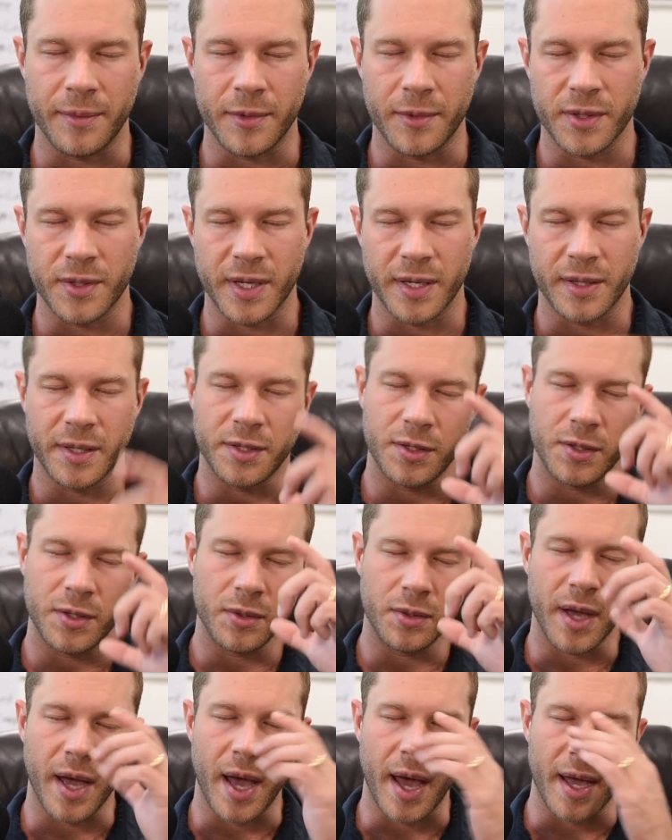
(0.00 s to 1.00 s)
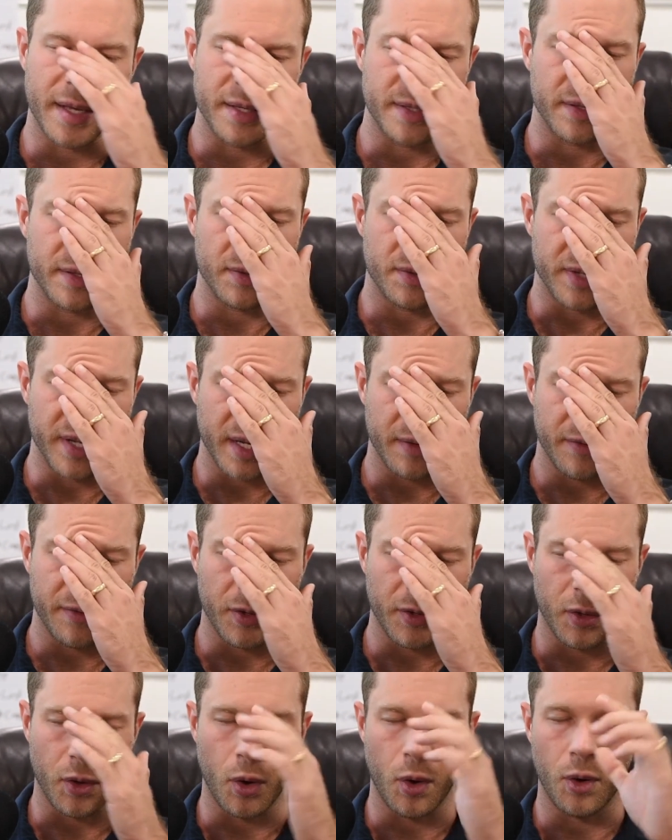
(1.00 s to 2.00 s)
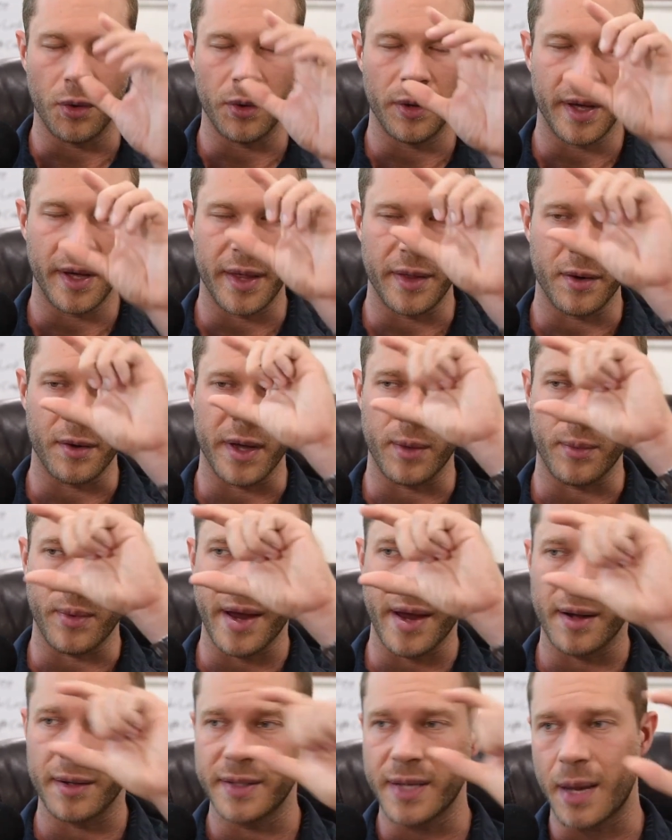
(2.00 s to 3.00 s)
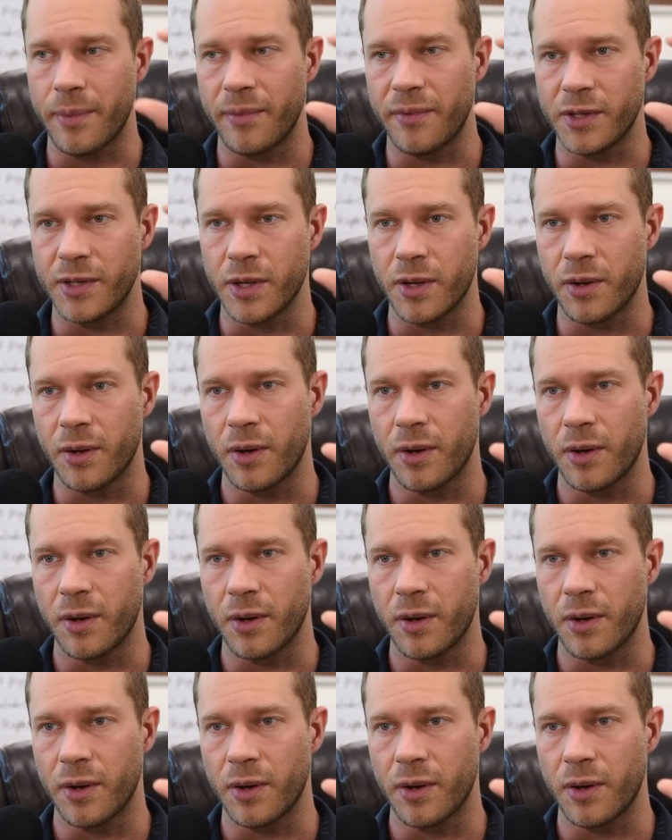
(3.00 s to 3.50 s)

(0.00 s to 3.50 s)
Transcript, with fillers: There's like these two guys, and they're digging for gold, and they're like right on top of each other.